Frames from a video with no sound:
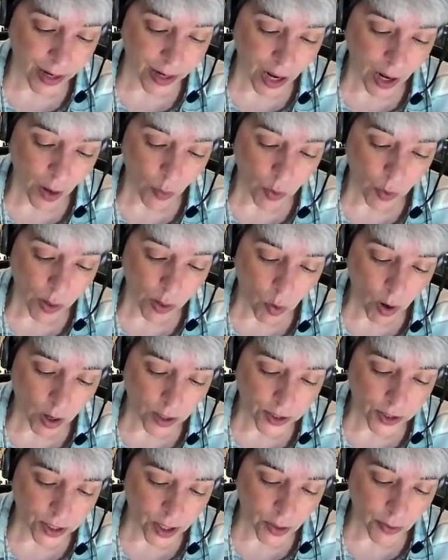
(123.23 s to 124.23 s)
We want
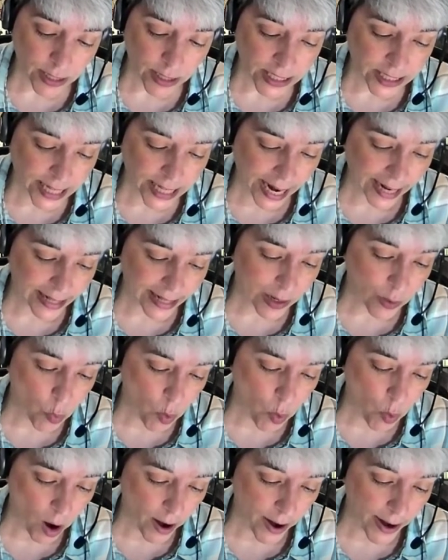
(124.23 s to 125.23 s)
to know exactly
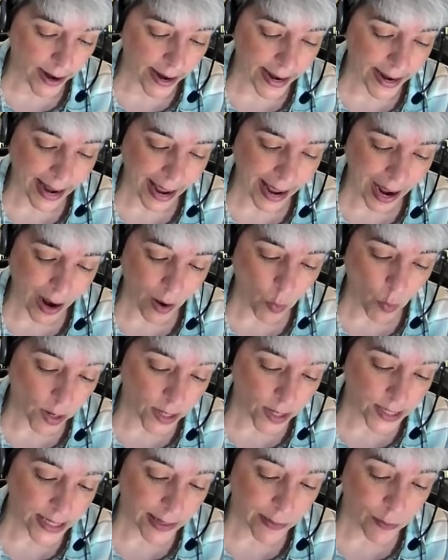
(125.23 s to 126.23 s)
why and how
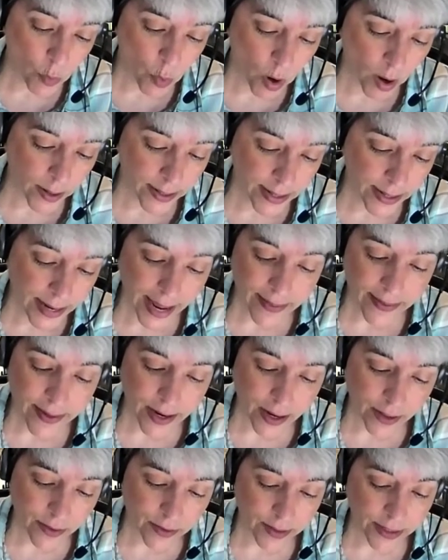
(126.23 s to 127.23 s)
one team won and the
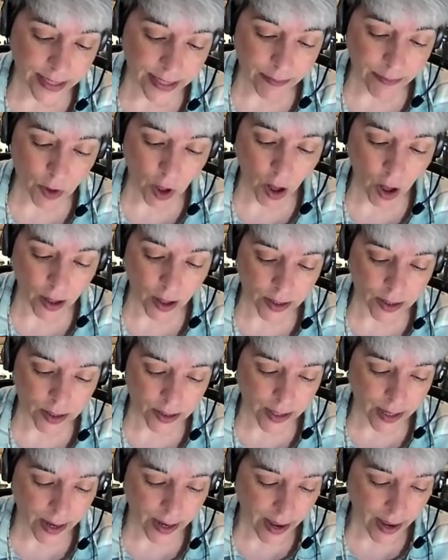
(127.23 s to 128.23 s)
other team lost,
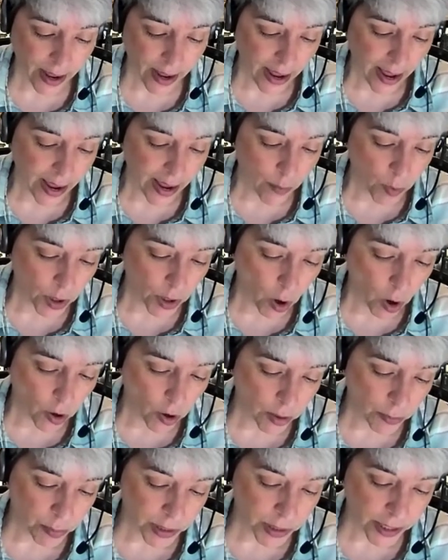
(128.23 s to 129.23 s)
and what all
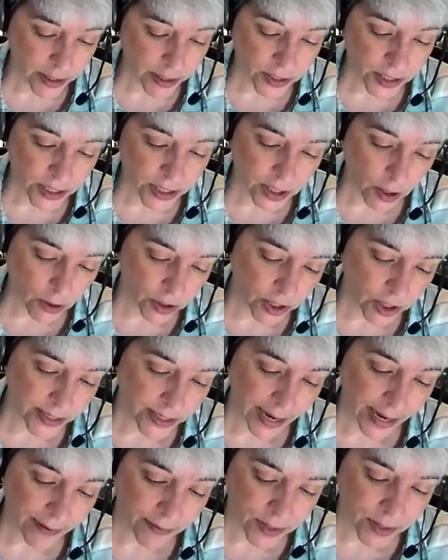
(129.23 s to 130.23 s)
the players and coaches
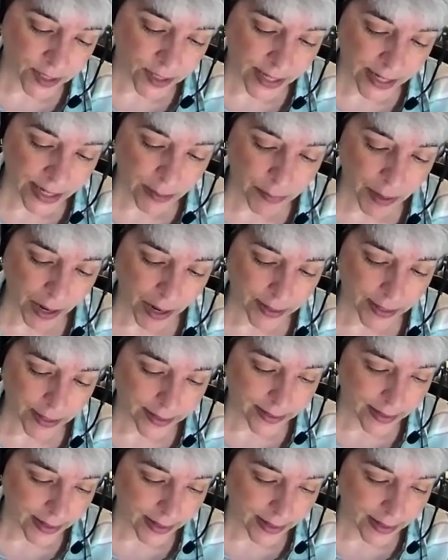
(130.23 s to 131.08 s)
have to say about it.